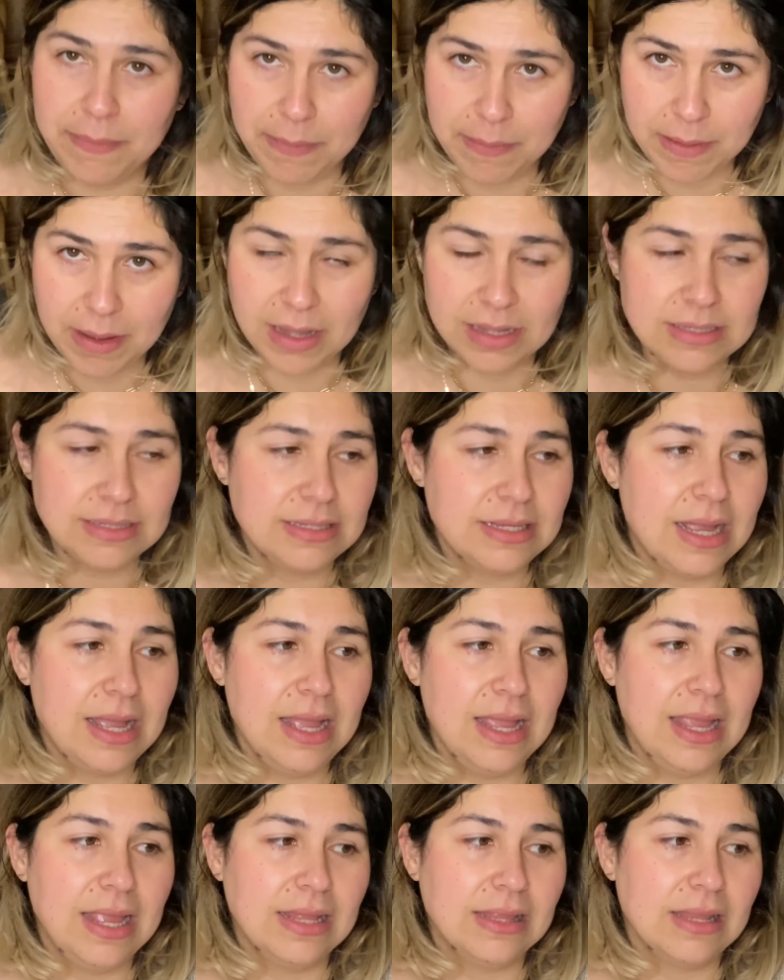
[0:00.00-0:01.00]
pasta,
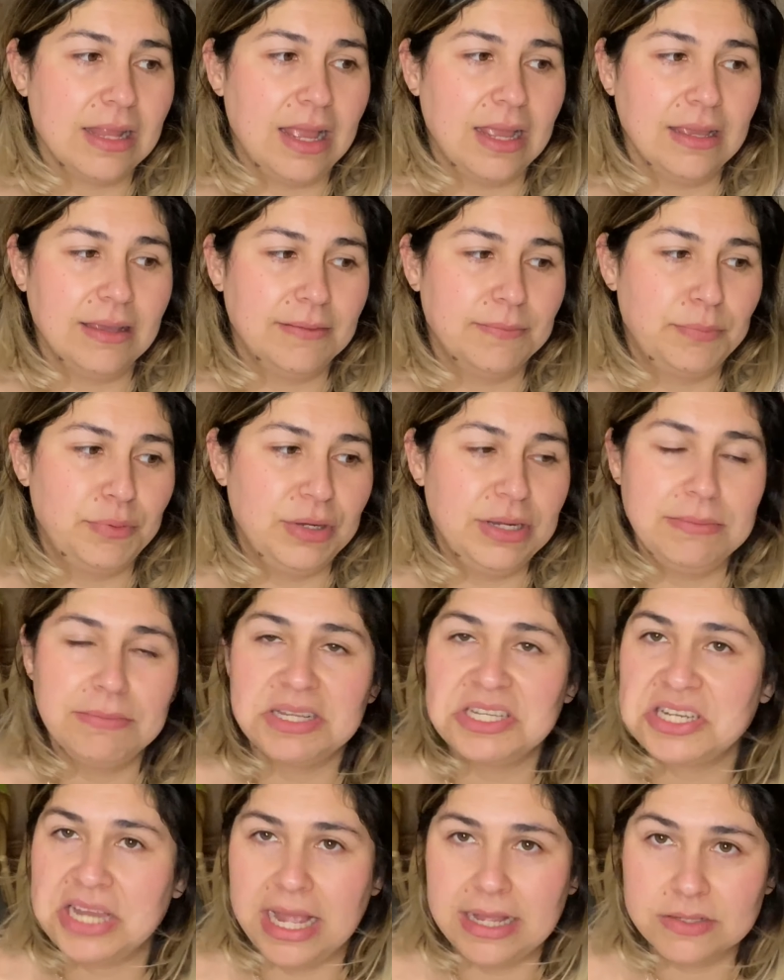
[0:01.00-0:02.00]
and like pretty
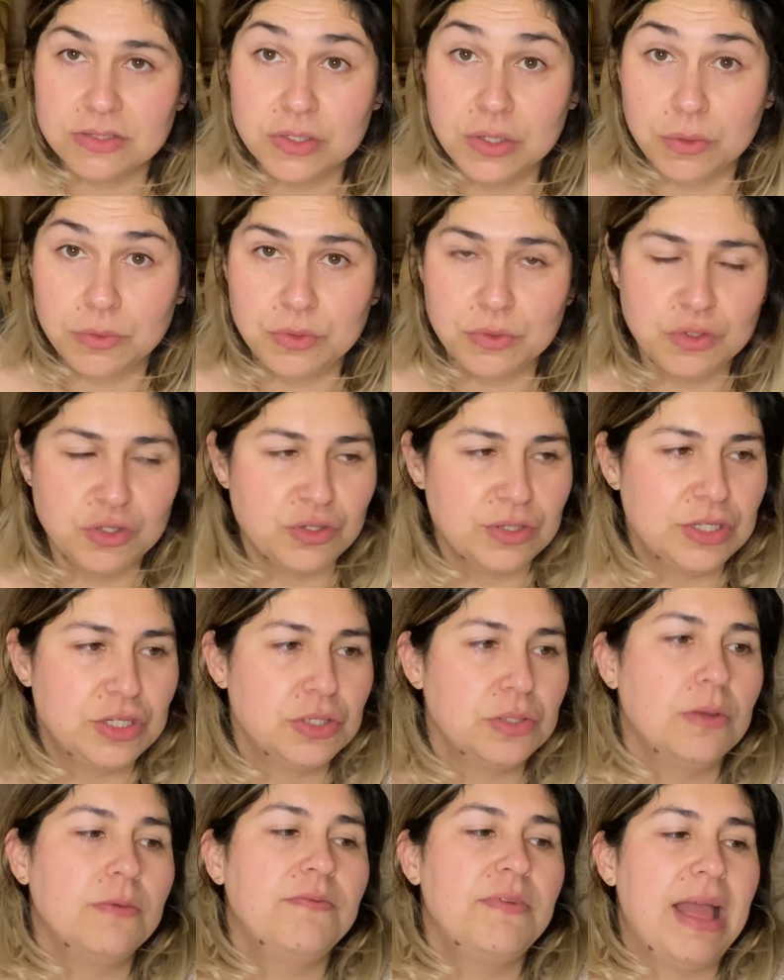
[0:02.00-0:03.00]
much has no
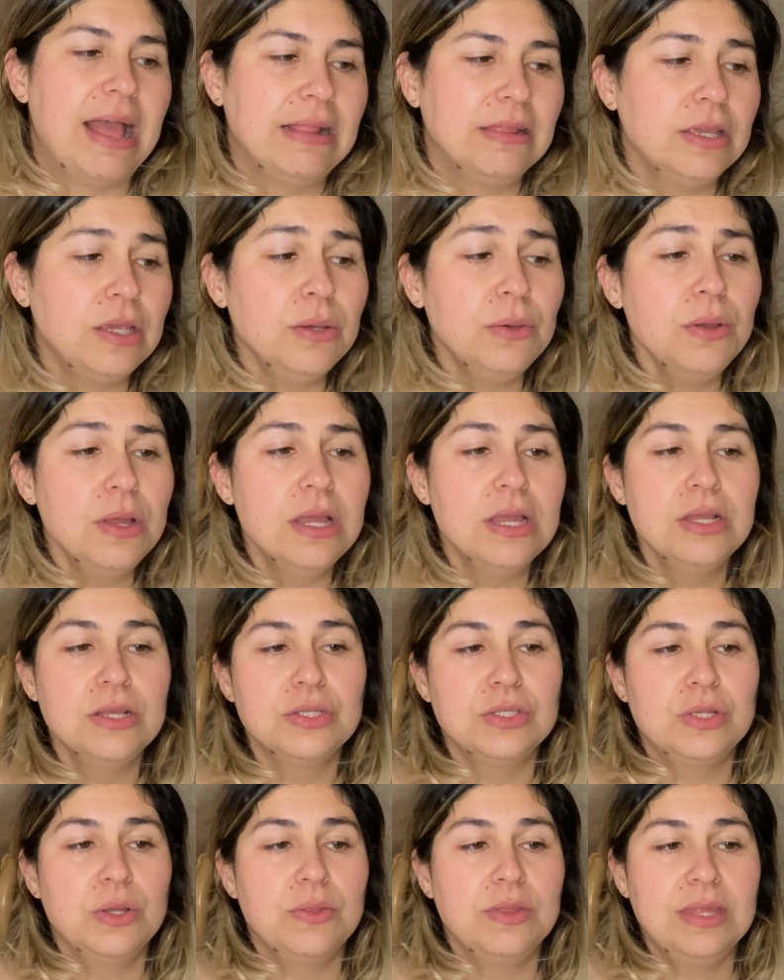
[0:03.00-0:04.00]
nutritional value.
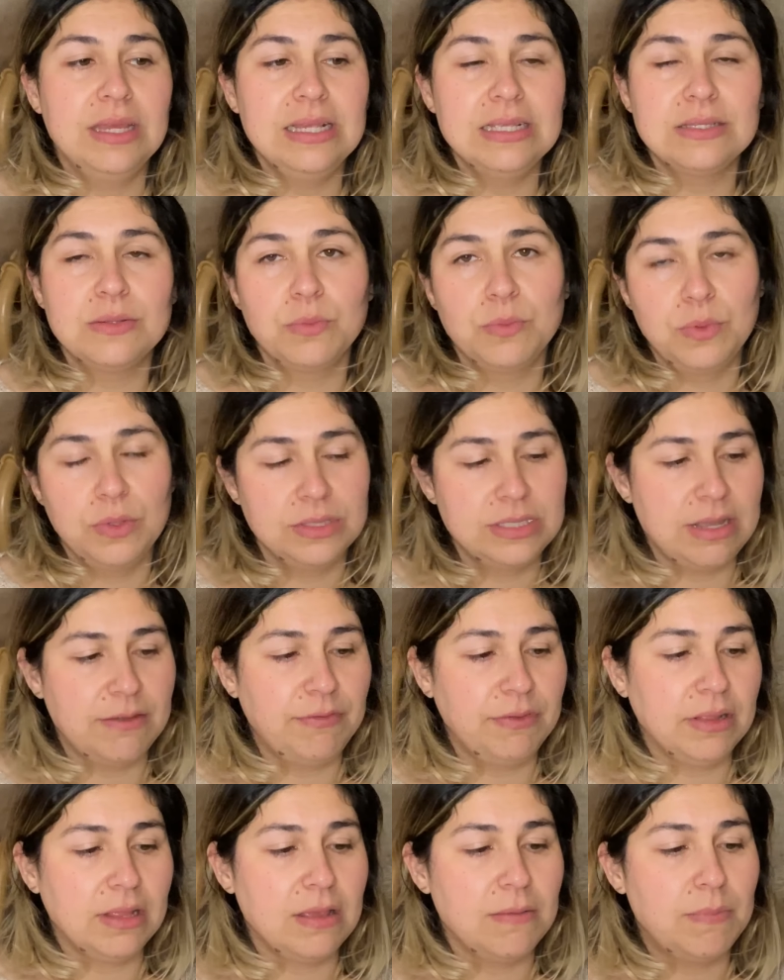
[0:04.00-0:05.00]
So this will
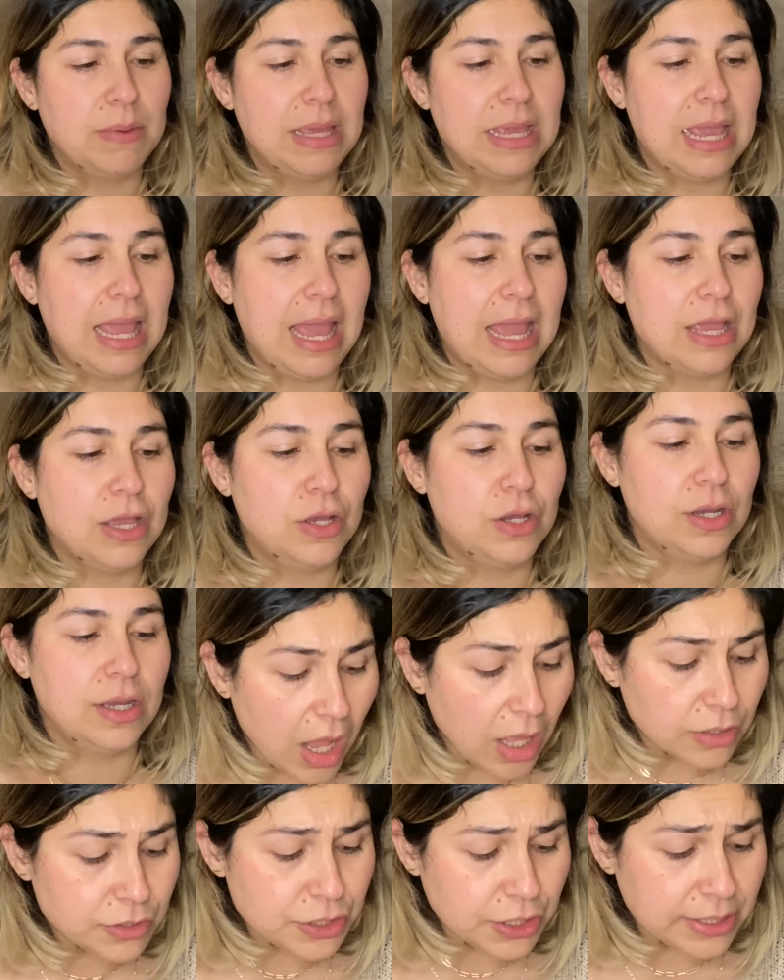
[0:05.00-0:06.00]
definitely be a good
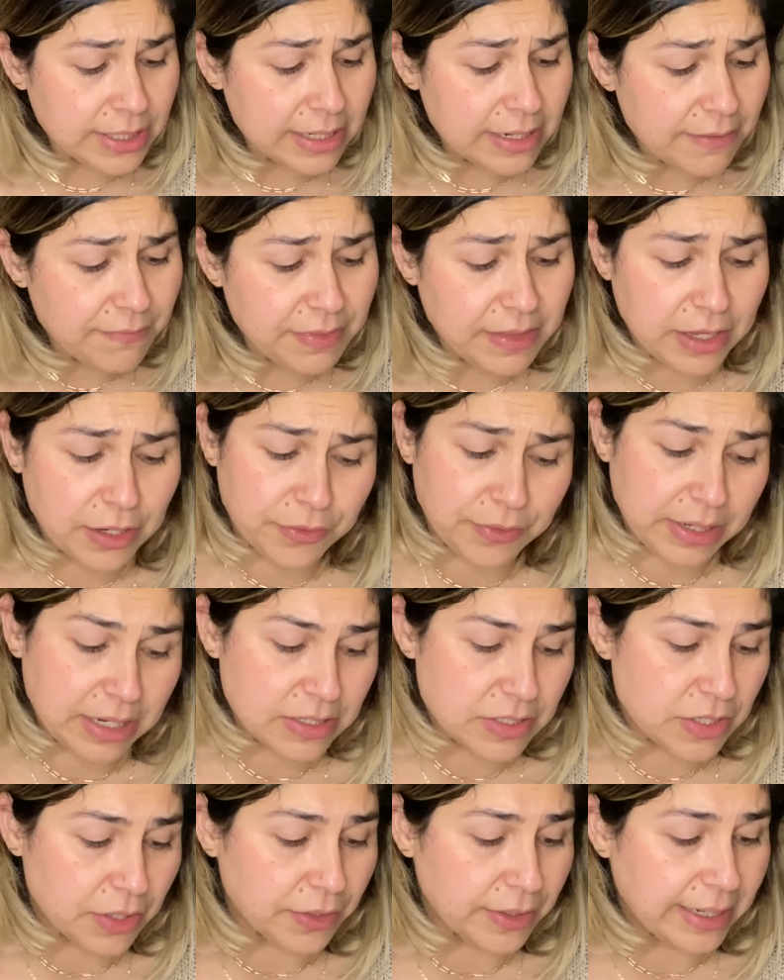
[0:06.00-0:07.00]
alternative. The
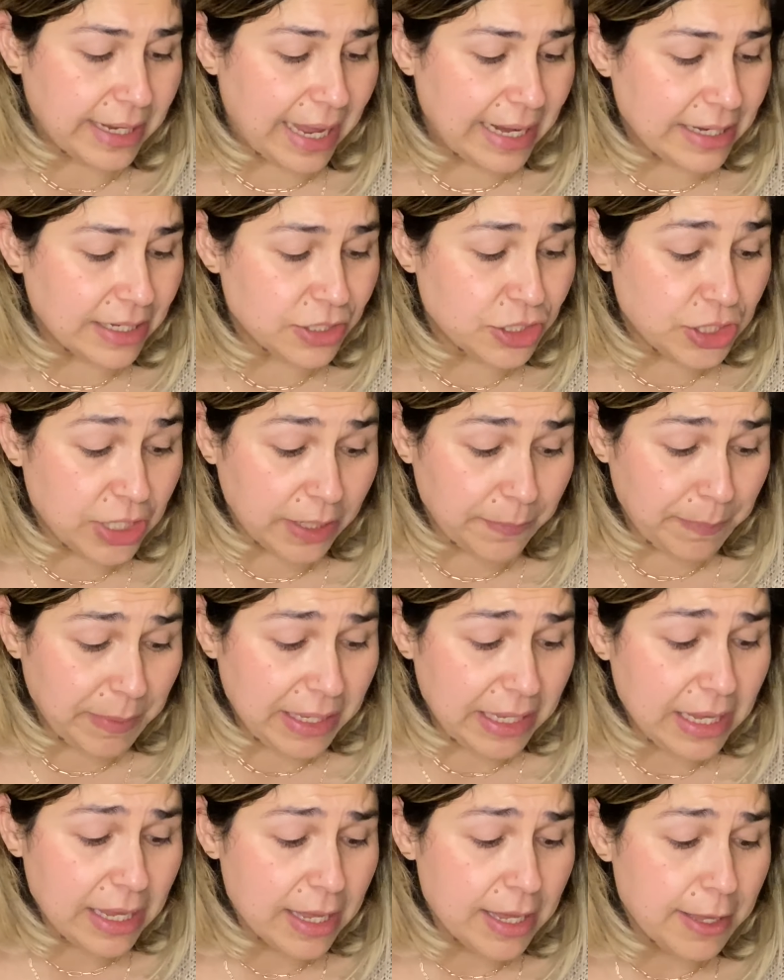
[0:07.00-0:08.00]
ingredients are organic
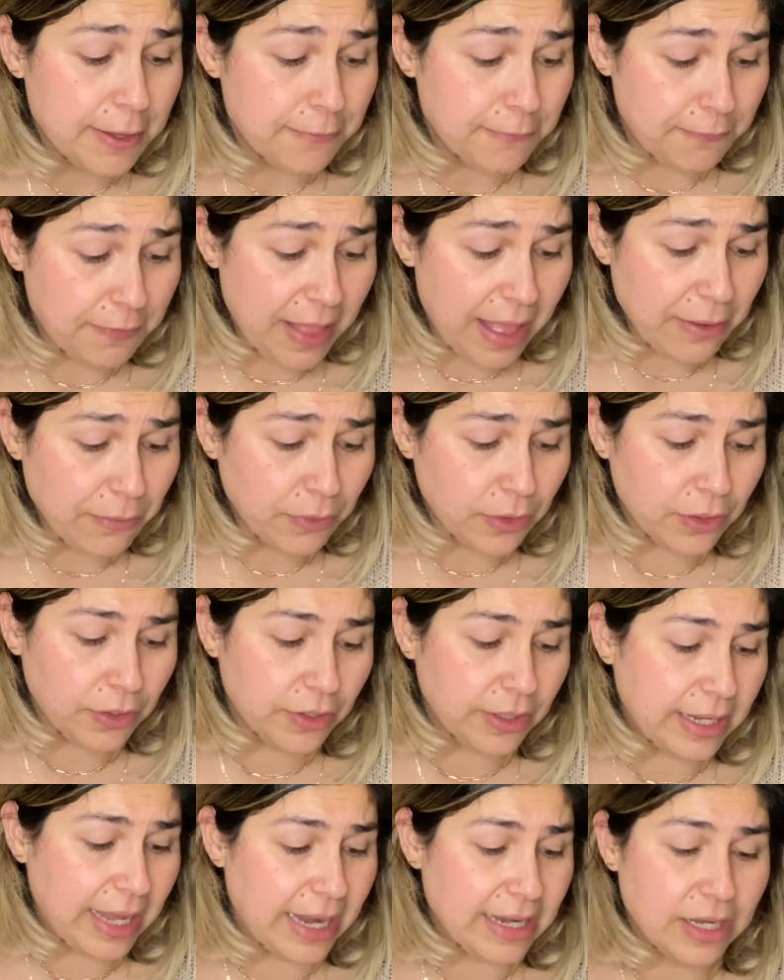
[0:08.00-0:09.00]
chickpea flour,
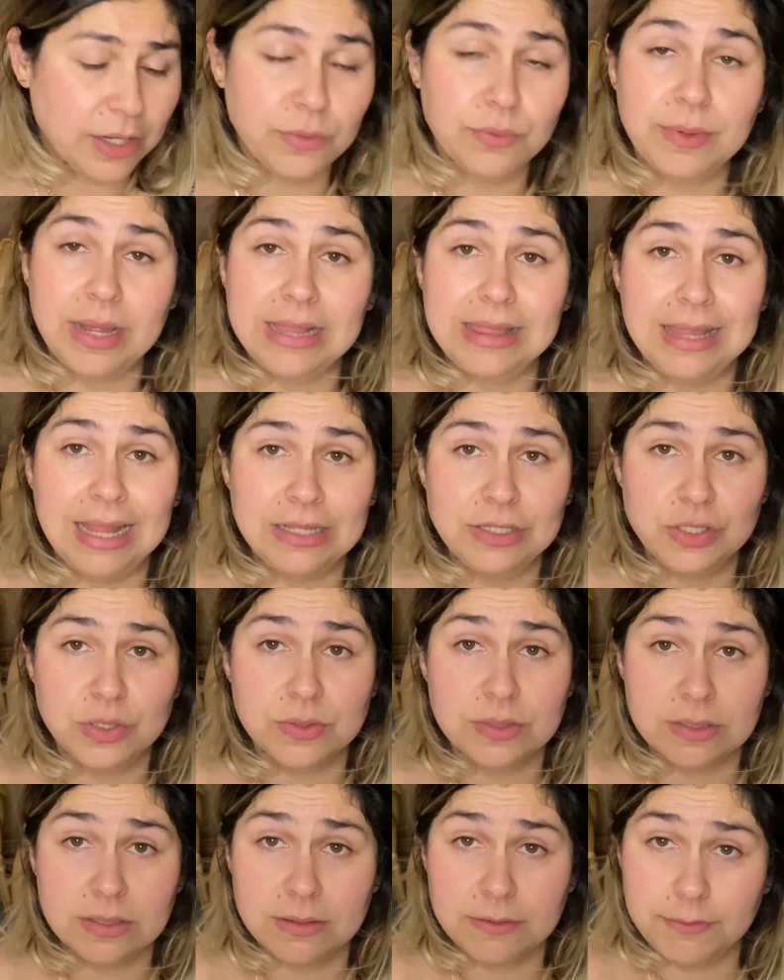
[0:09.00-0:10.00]
organic red lentil
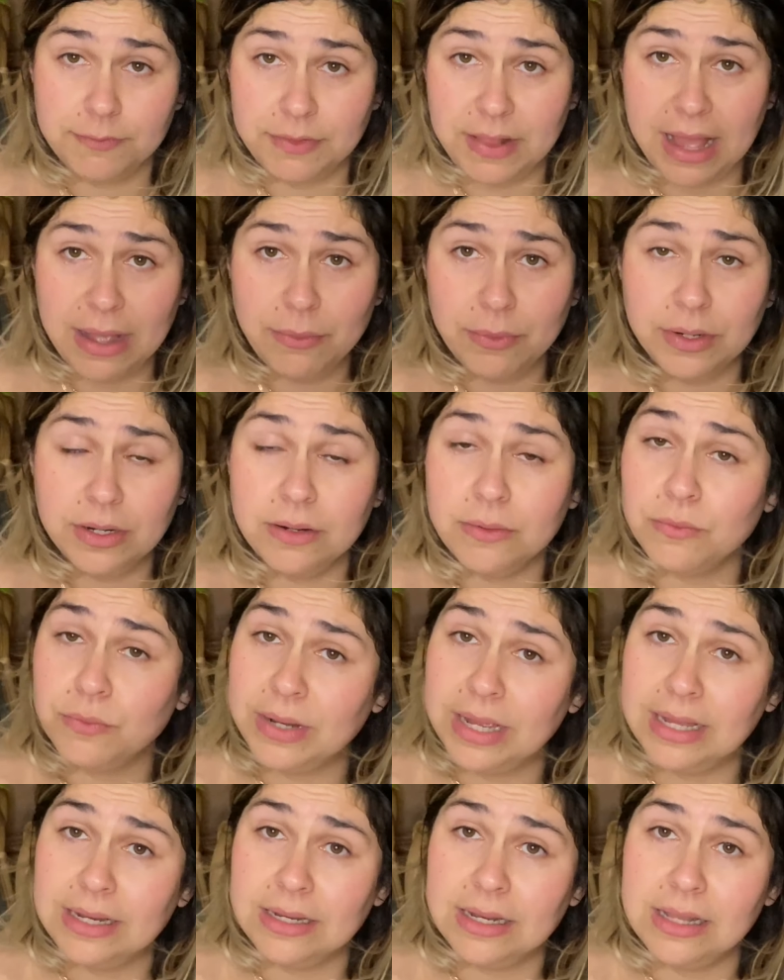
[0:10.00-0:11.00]
flour.
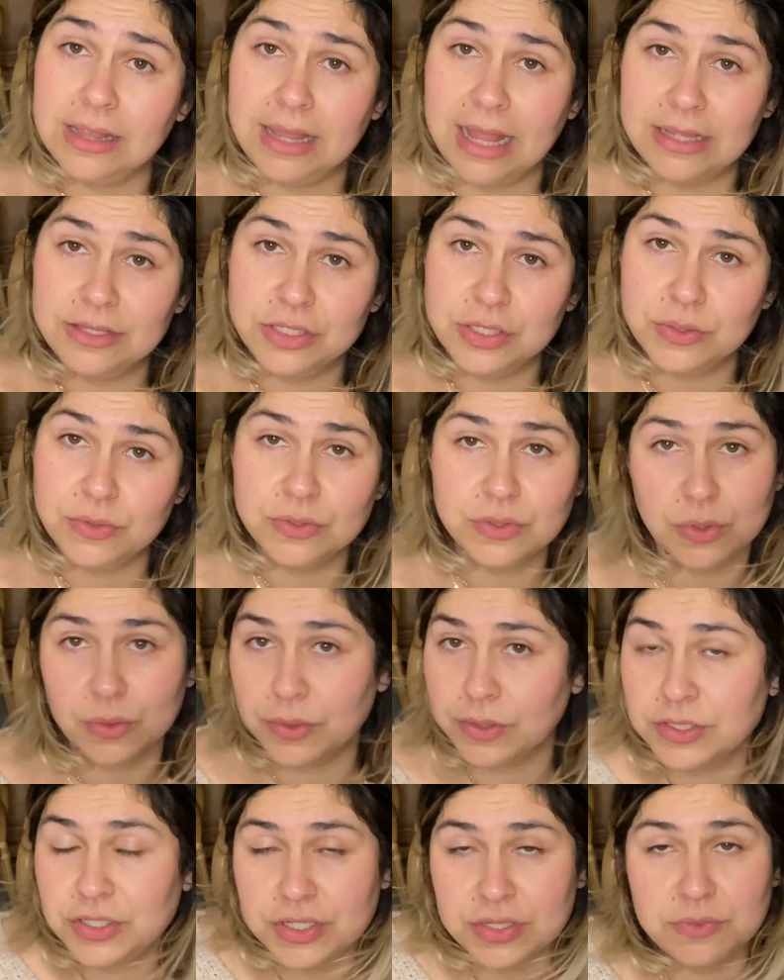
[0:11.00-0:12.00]
Red lentils or
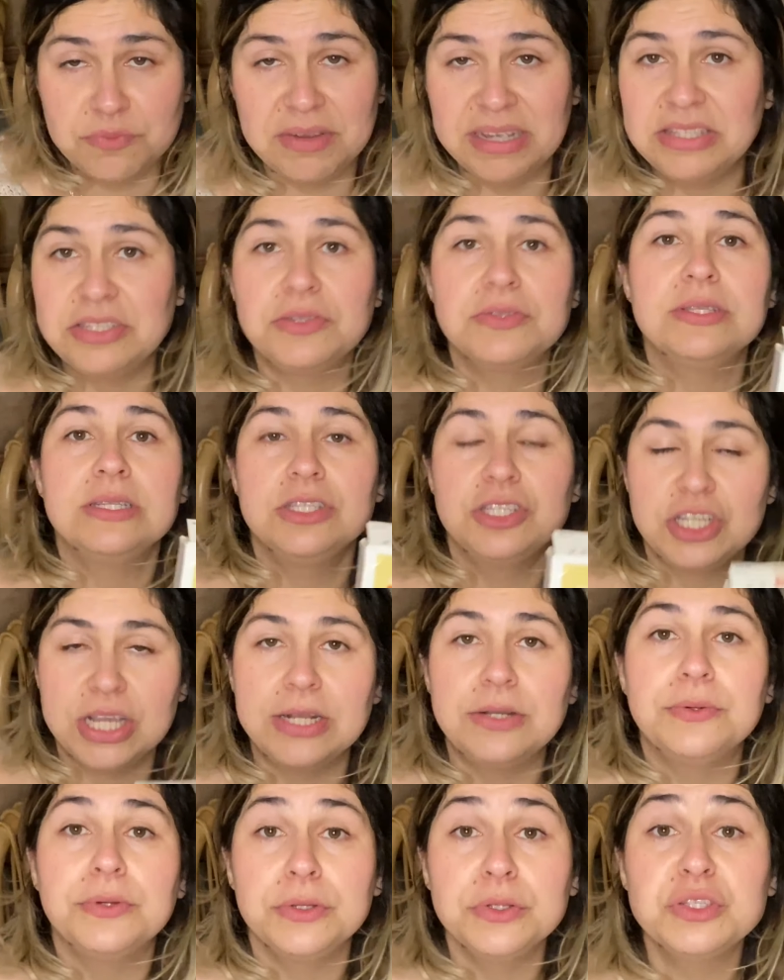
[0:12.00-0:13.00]
just lentils in
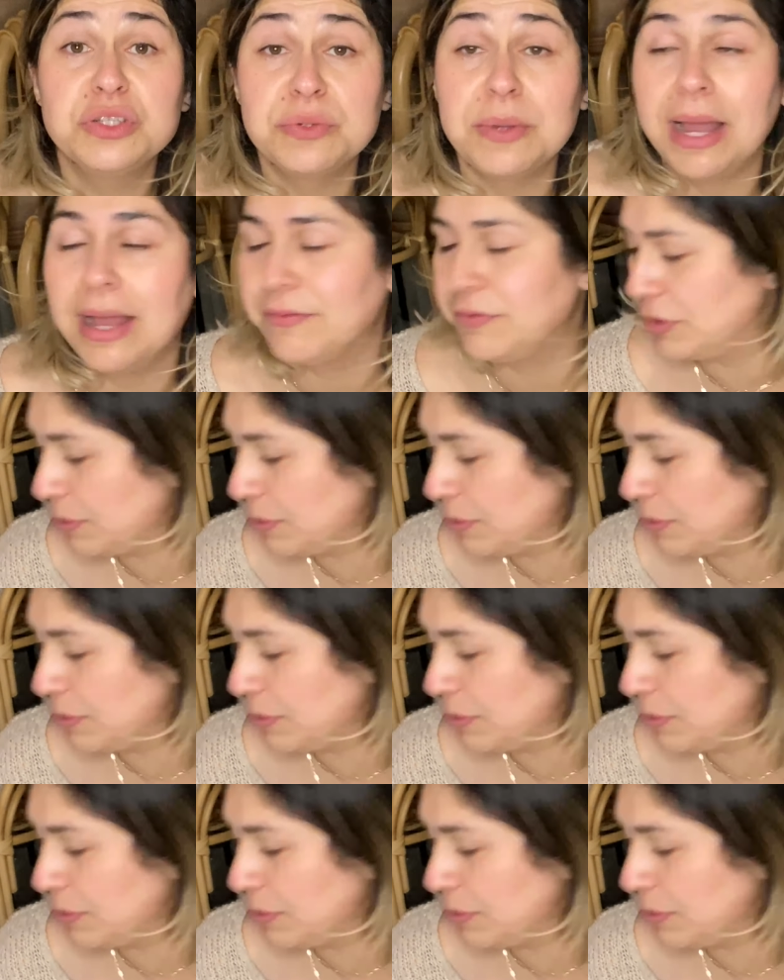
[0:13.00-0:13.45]
general do have to